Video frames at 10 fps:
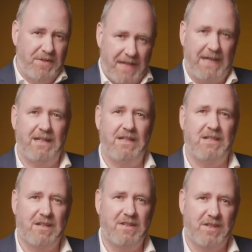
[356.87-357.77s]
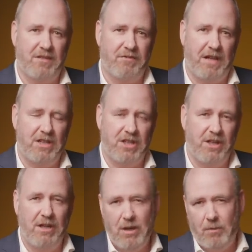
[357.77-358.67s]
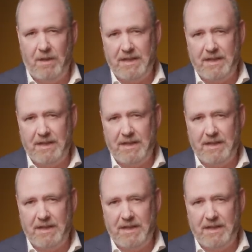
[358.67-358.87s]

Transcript: taken into consideration when